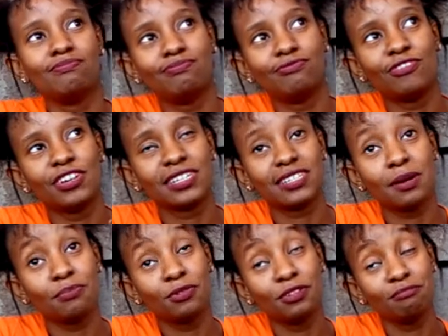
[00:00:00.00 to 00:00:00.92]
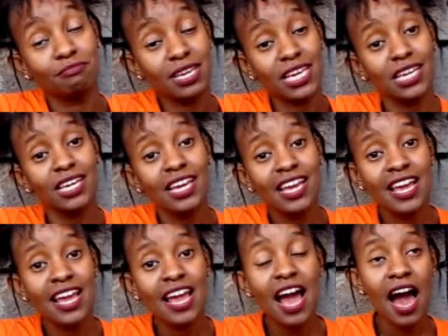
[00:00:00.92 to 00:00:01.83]
for example, me,
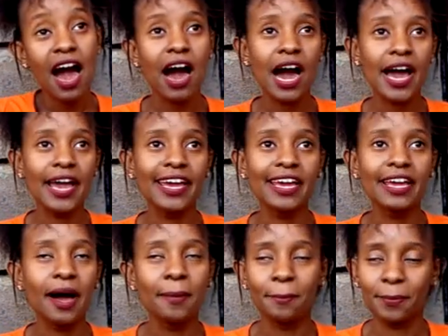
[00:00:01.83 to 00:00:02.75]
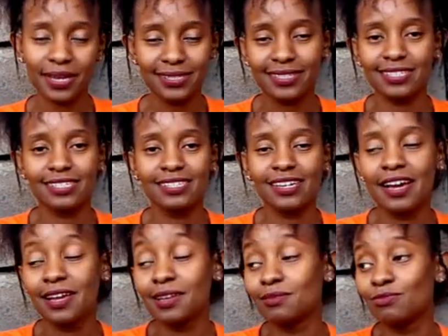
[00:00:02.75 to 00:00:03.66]
I am petty.
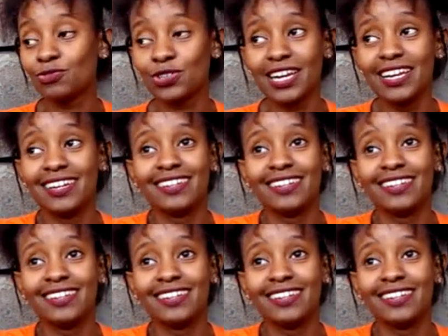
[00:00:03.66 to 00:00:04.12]
I am really